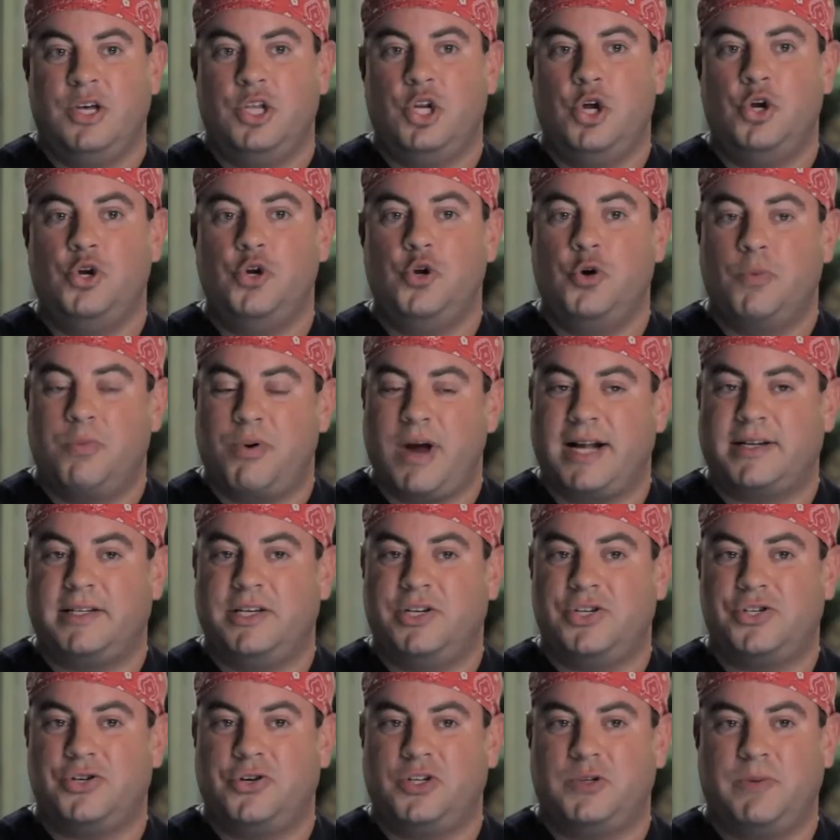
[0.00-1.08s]
New
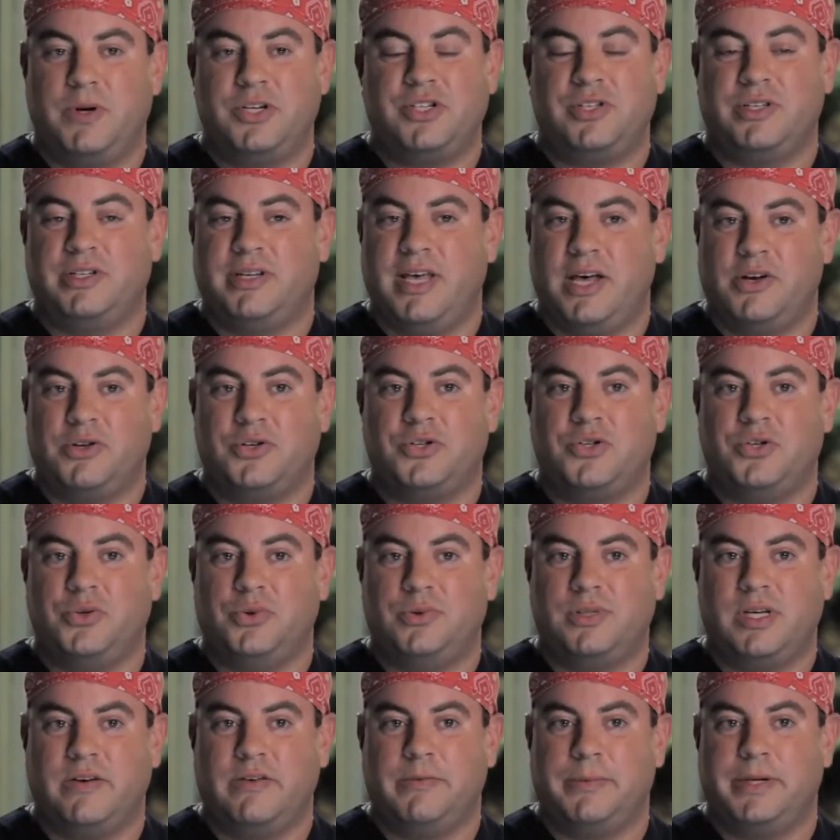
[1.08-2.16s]
practitioners, especially dental
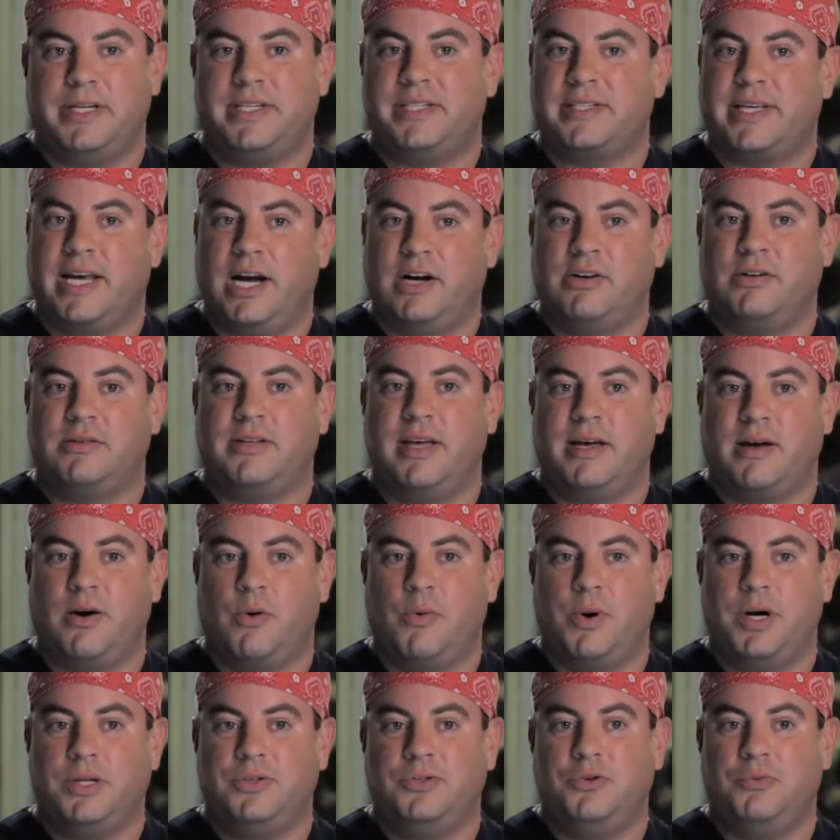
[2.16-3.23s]
students, everybody's scared to take
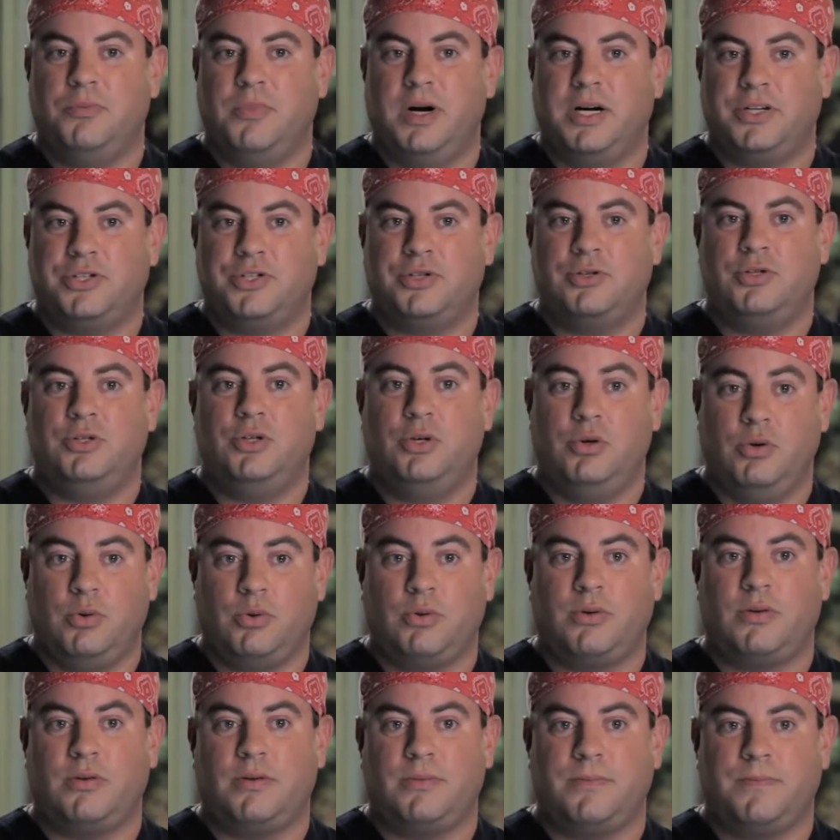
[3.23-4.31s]
away too much
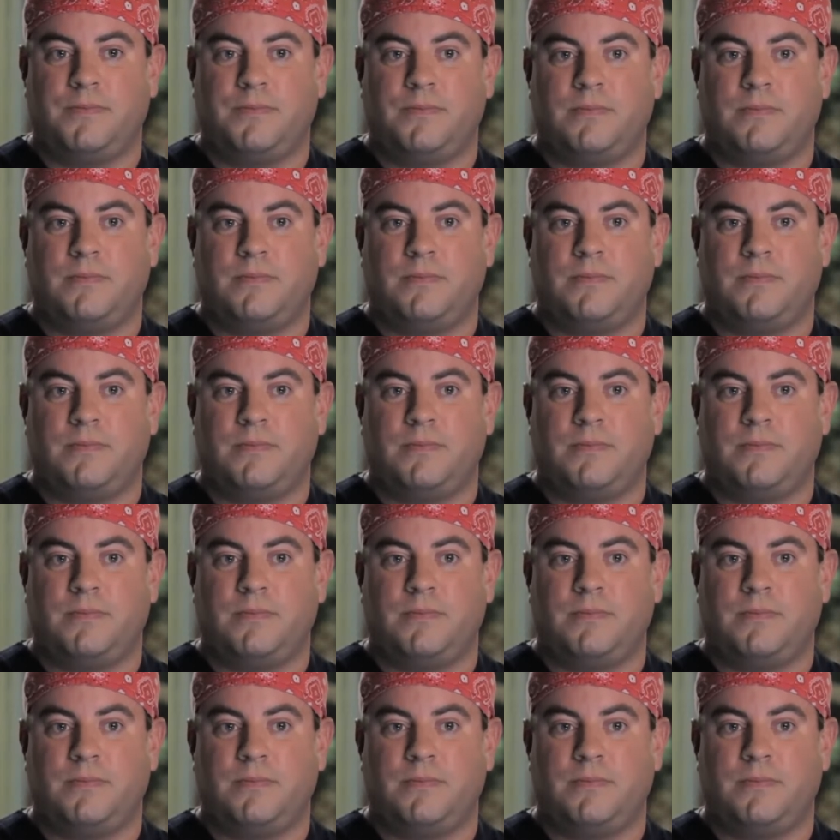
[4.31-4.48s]
tooth.